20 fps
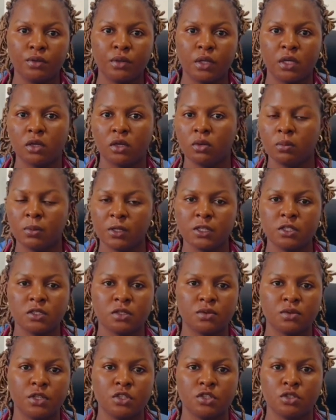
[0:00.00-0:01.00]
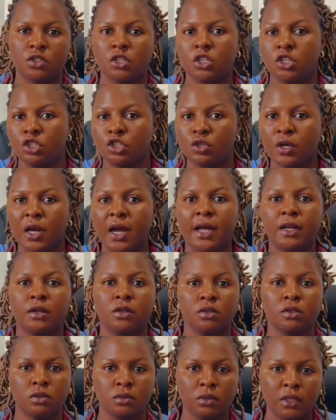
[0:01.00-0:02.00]
and nobody's going to teach you how to
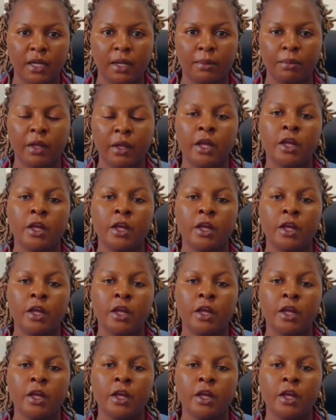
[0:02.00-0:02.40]
do them.